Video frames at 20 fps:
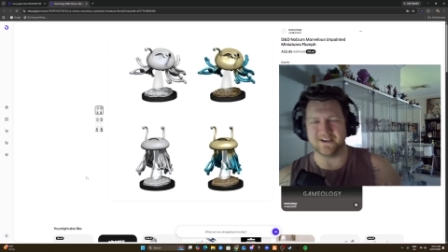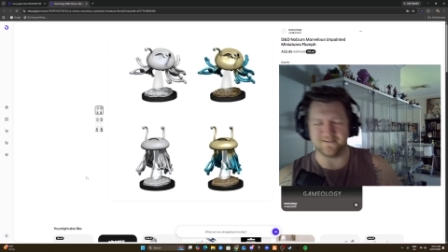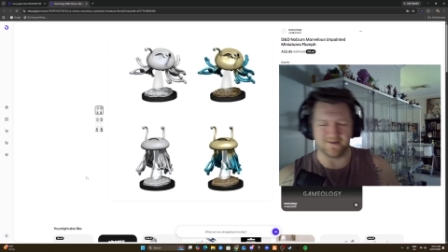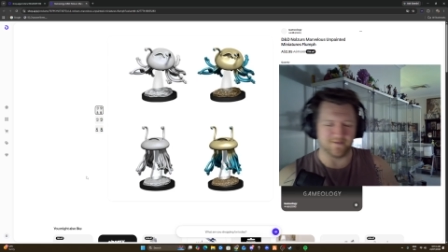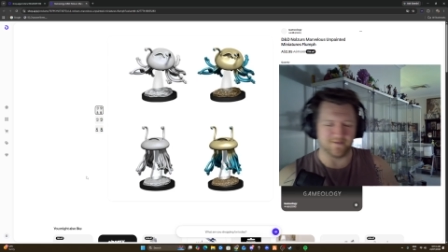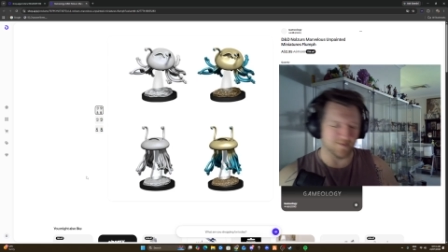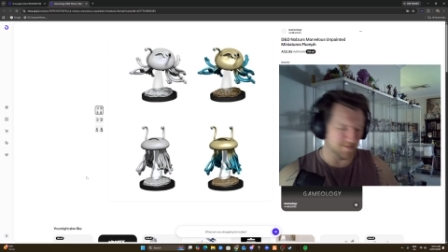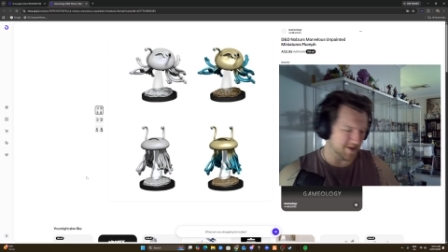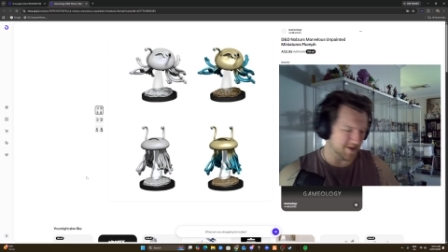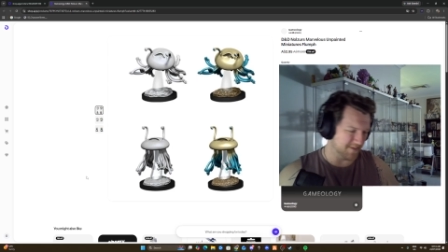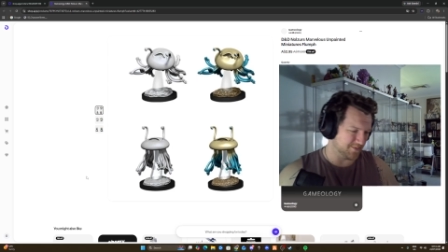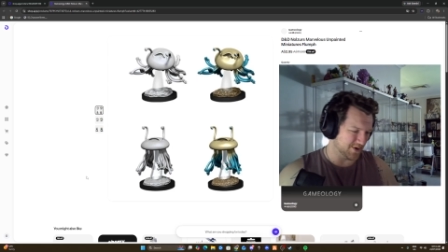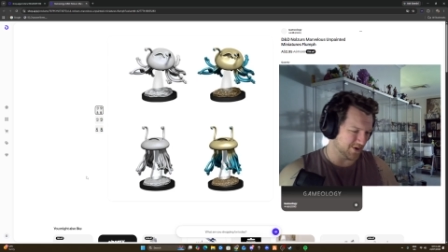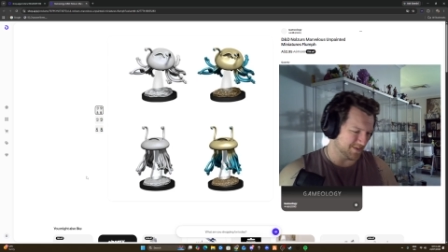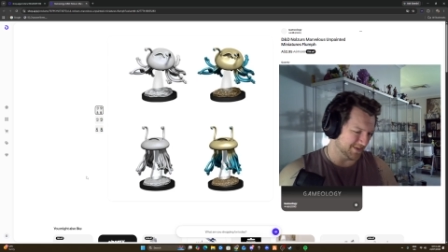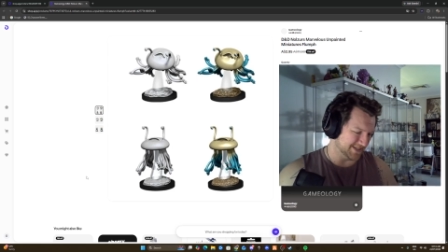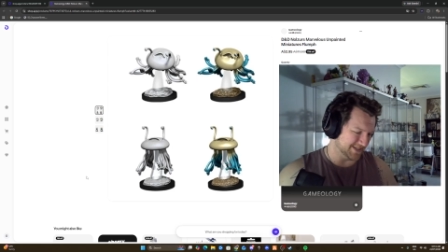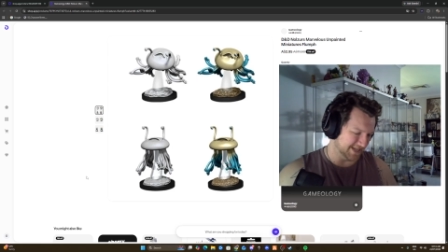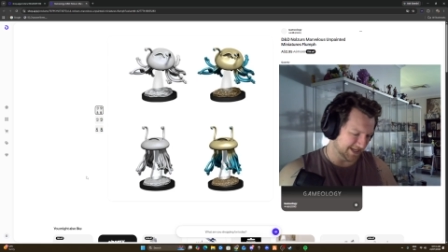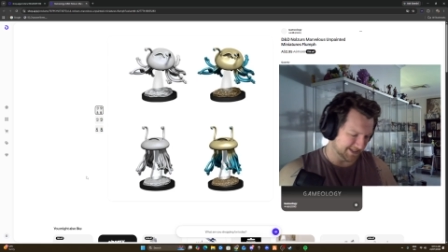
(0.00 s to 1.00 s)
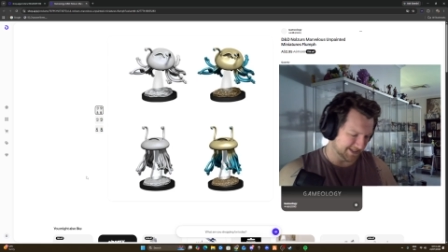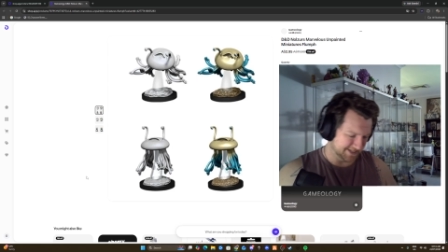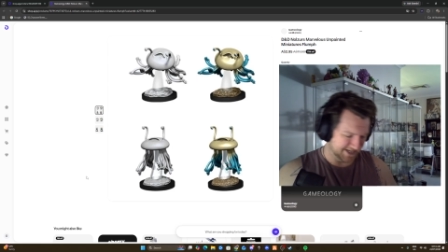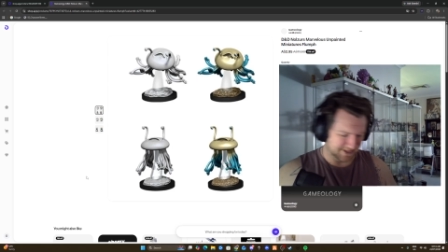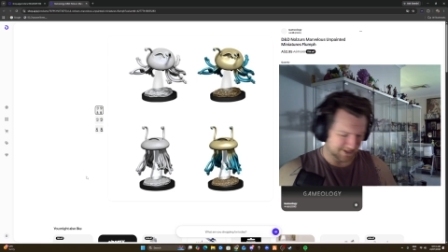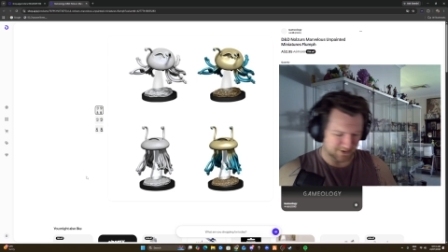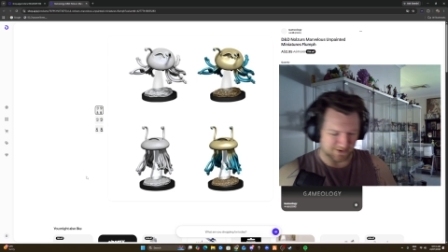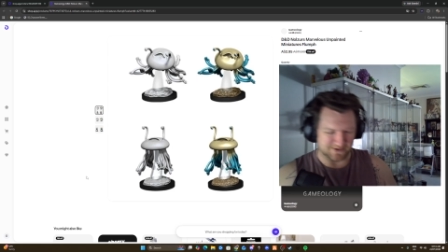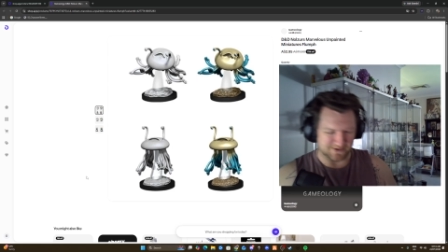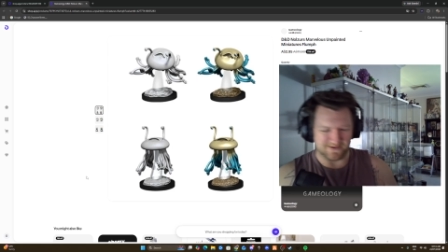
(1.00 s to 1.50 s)
if I'm remembering what D&D
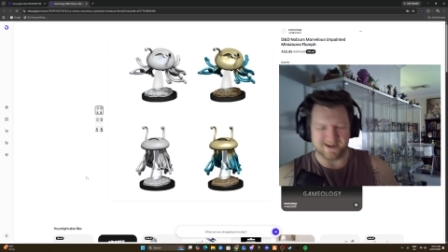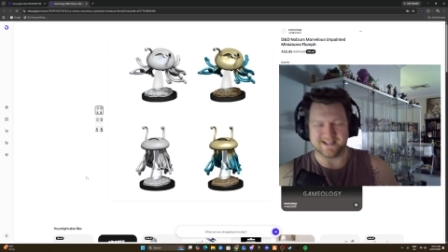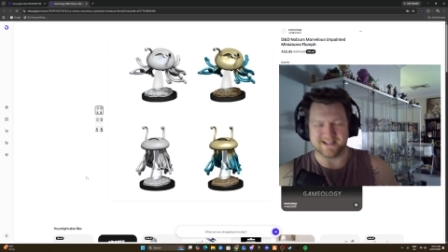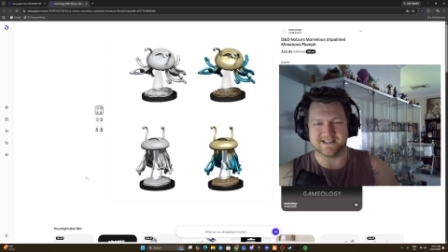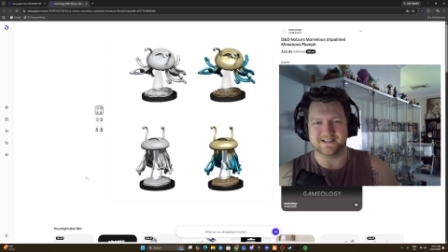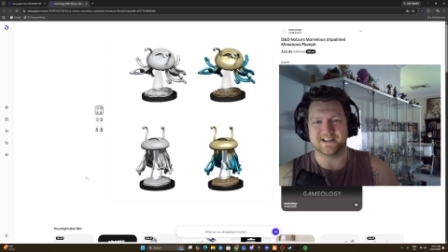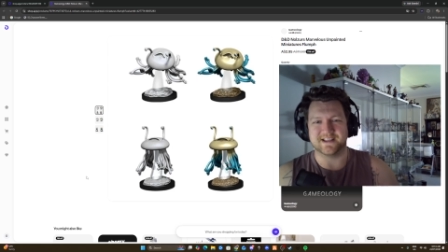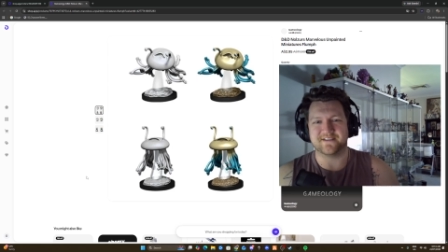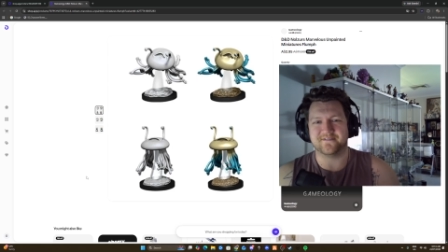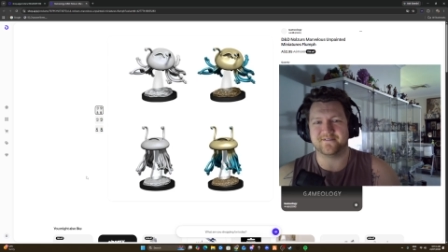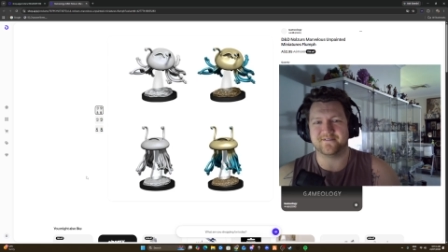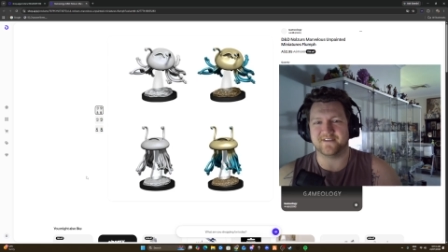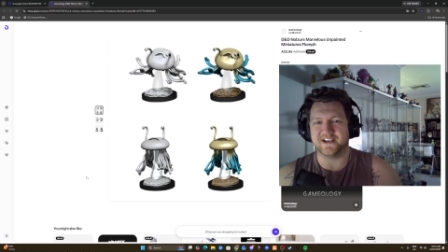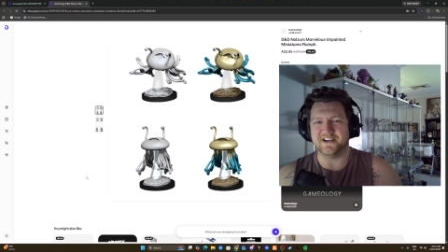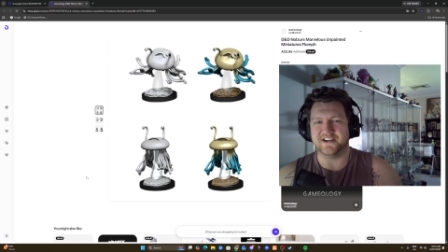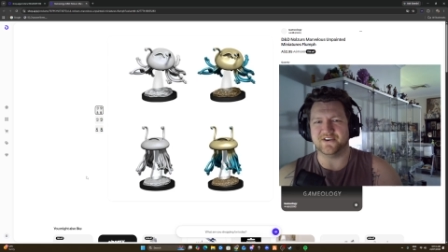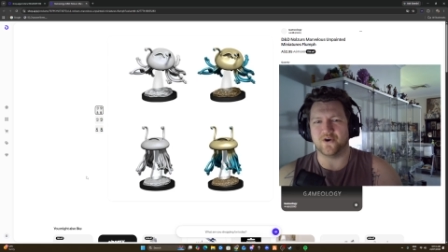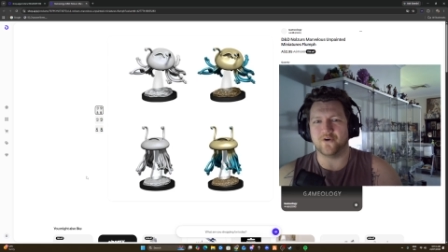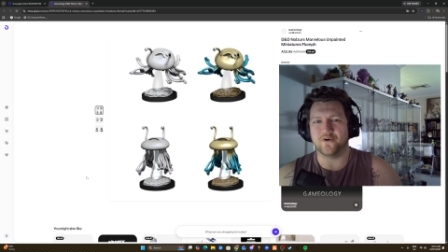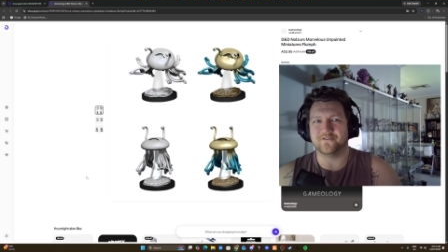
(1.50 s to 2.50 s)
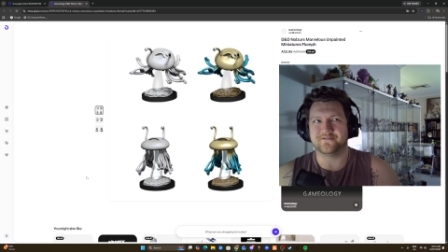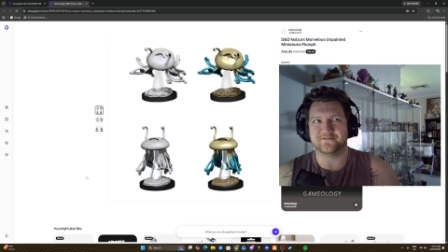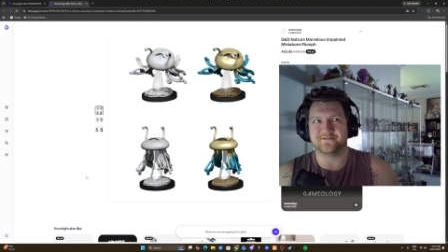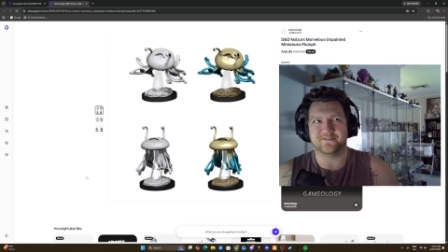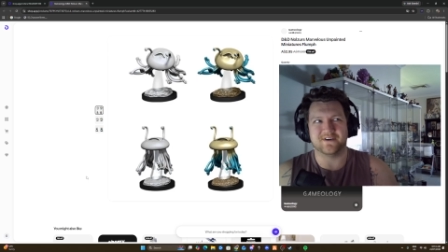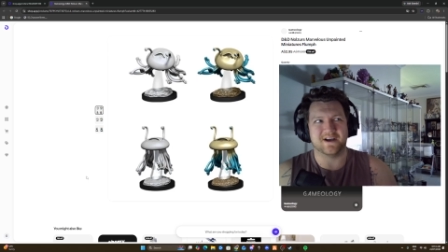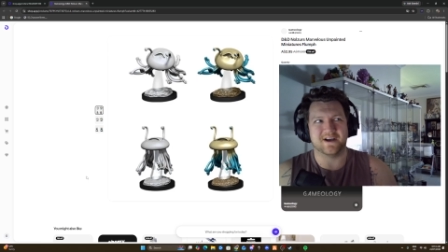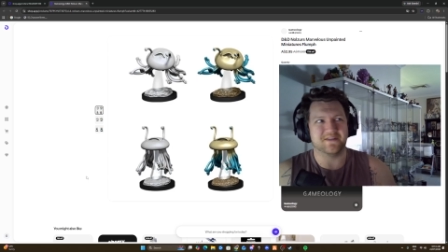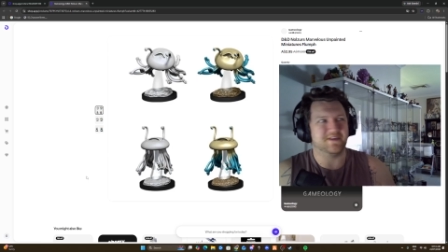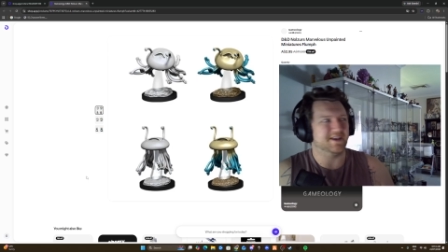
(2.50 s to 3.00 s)
law correctly, they feed off.
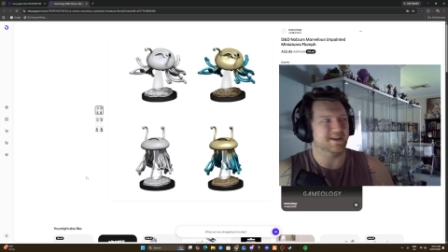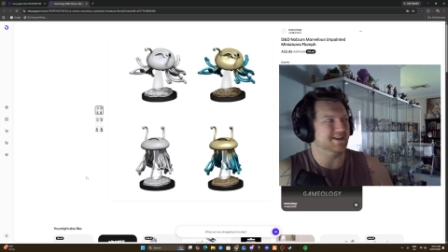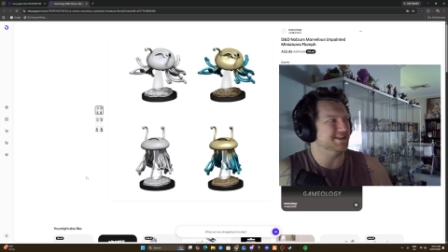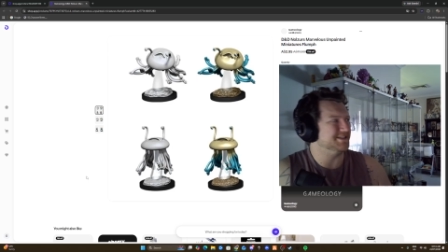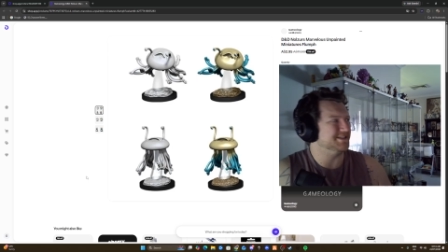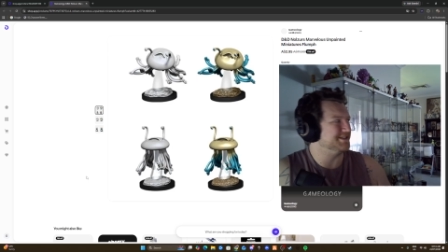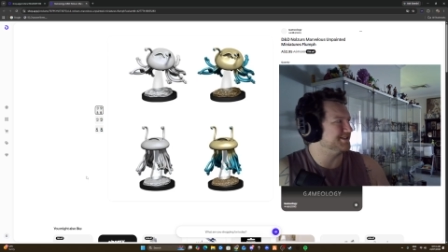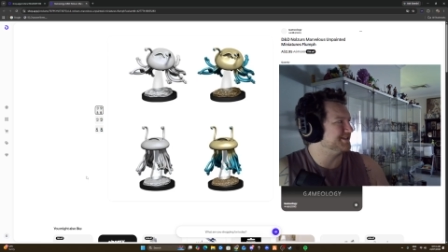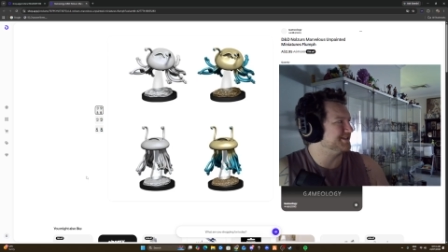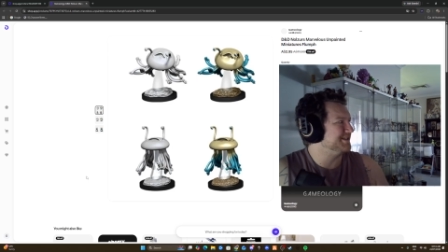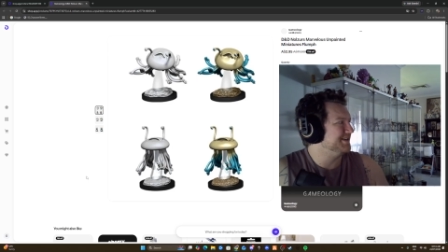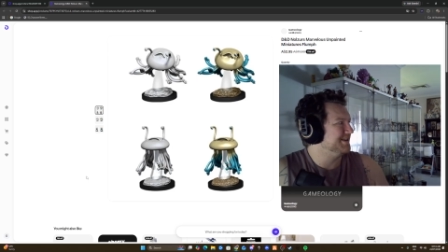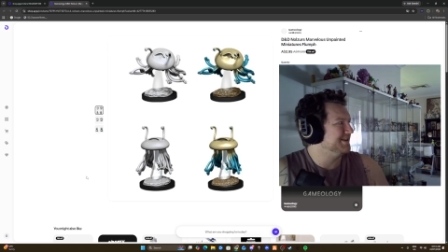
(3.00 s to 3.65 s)
I think it's.